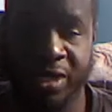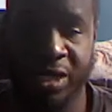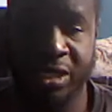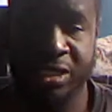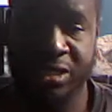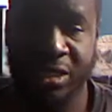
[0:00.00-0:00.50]
I
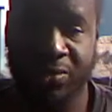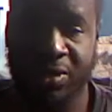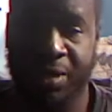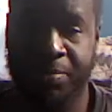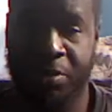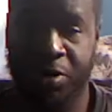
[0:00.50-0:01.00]
understand we're
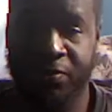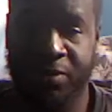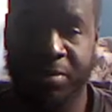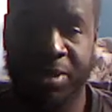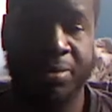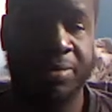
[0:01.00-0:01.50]
not
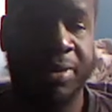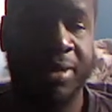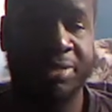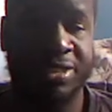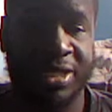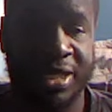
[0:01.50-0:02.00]
perfect. People make
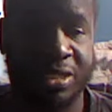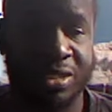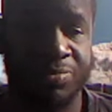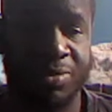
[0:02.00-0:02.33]
mistakes.